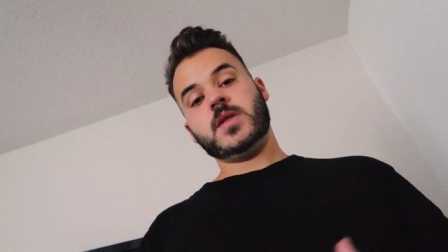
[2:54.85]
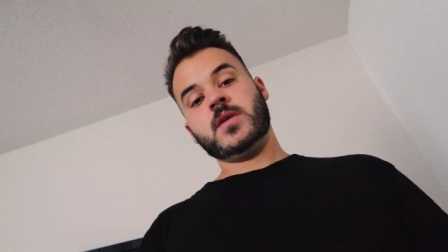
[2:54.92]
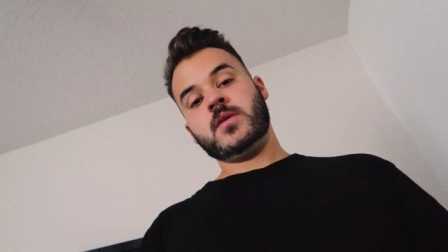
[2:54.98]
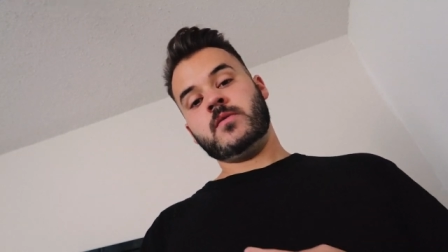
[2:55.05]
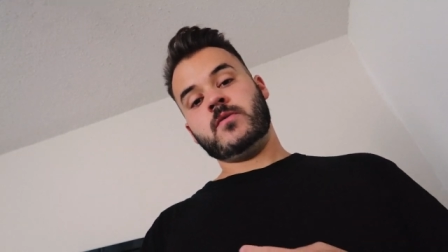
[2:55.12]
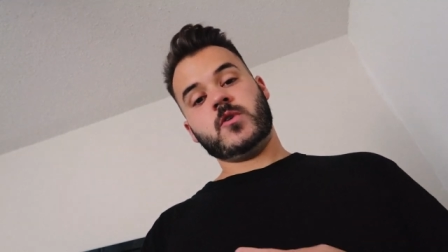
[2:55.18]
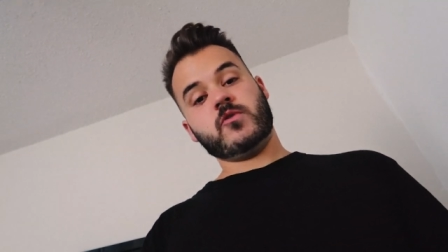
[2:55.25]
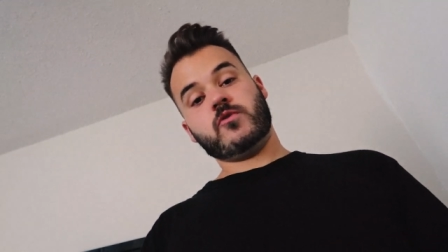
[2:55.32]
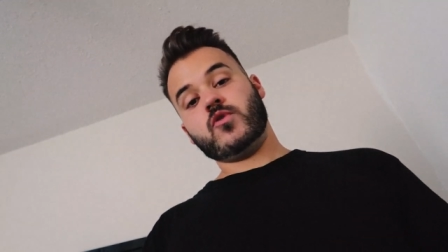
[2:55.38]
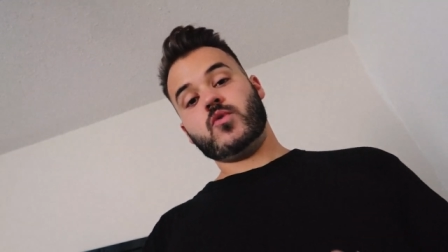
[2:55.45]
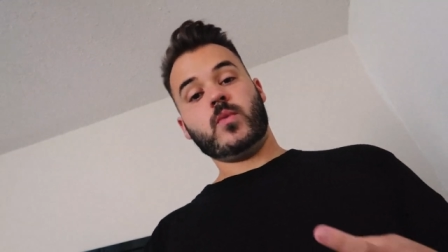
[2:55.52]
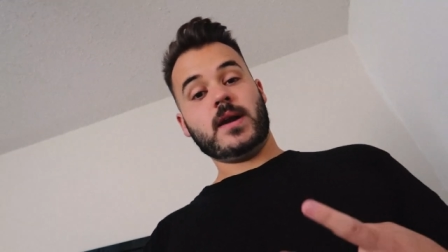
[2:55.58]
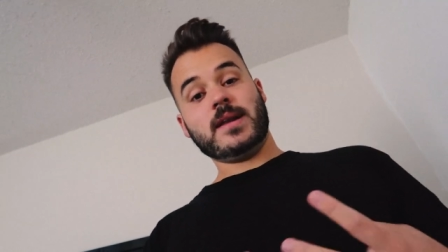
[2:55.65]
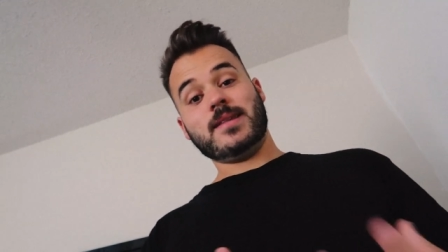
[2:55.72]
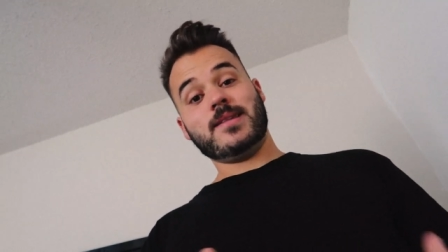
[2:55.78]
even for
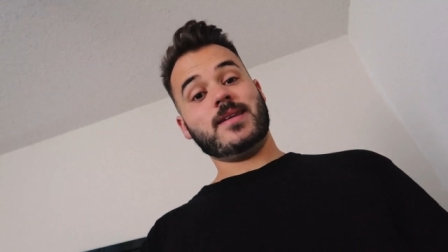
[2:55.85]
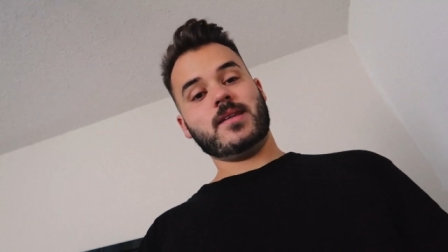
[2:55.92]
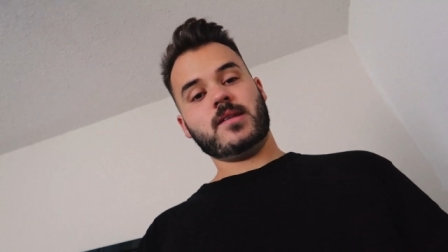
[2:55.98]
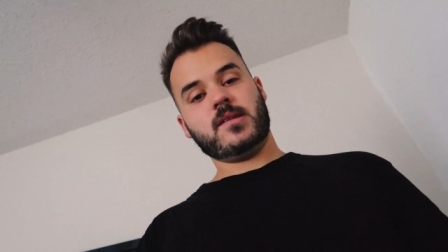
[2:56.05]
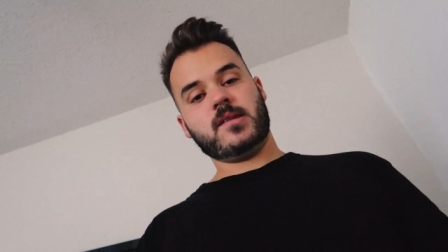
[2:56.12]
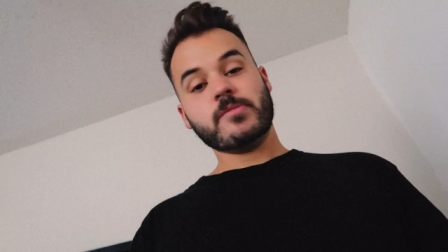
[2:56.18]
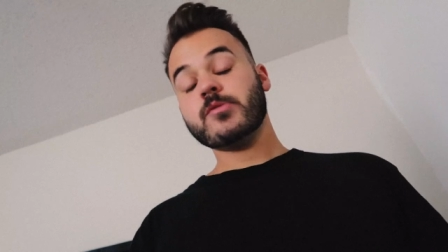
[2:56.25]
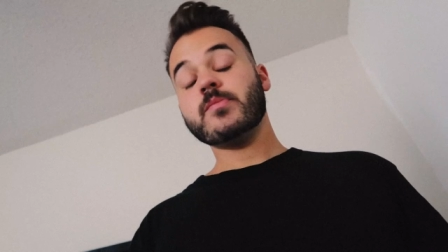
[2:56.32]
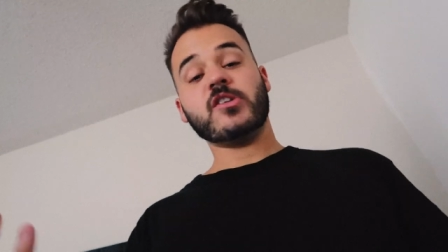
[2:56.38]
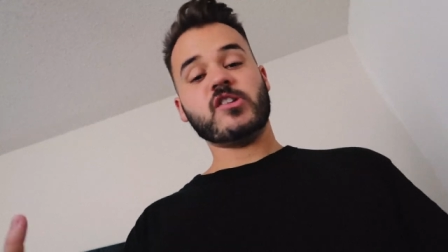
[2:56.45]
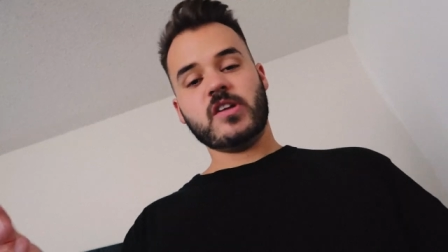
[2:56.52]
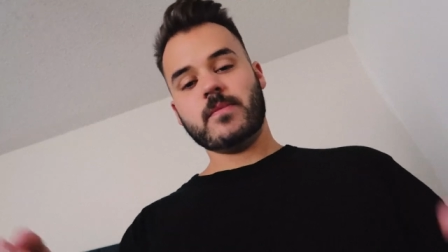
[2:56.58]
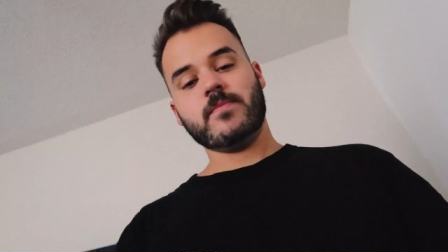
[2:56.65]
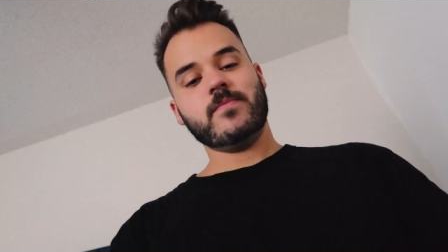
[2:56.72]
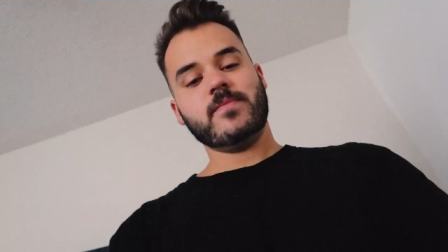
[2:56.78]
what it is. It's pretty
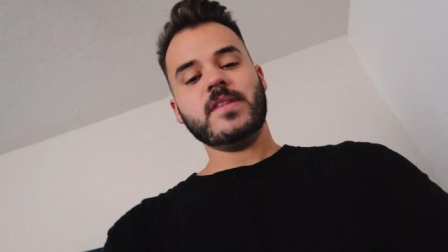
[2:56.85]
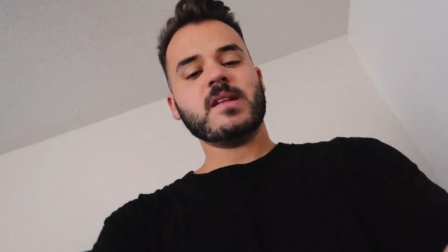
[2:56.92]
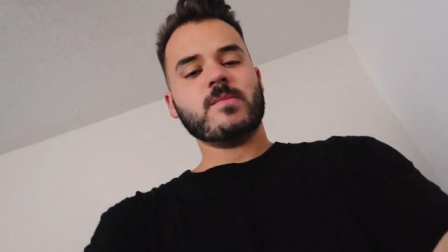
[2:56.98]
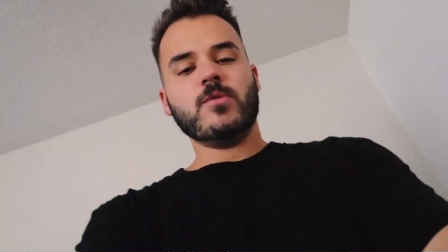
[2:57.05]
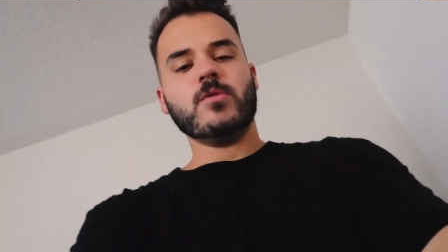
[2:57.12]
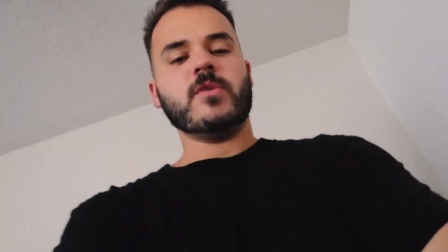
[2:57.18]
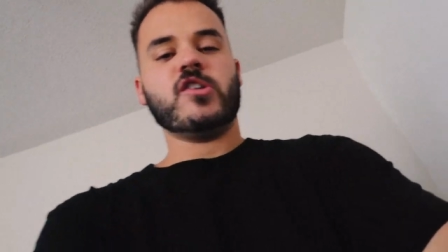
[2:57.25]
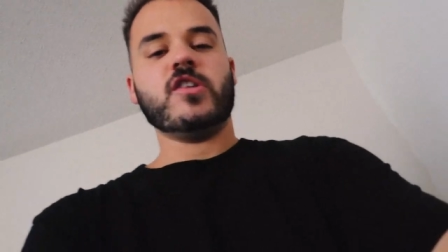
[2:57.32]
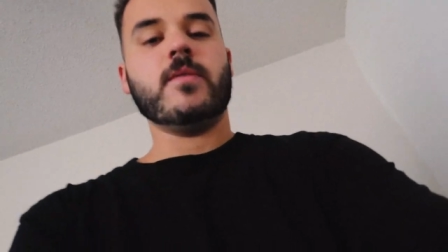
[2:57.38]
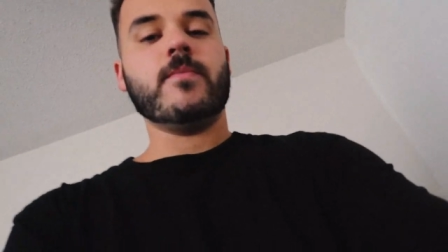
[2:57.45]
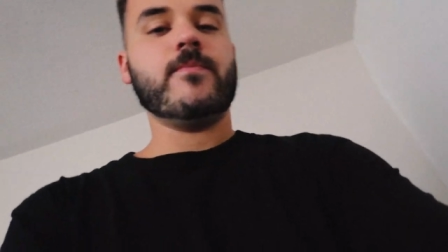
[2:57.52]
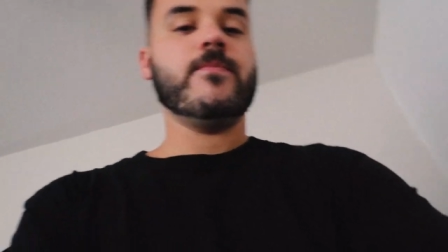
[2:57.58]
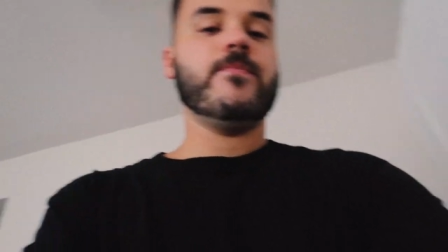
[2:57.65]
much it. That's pretty much it.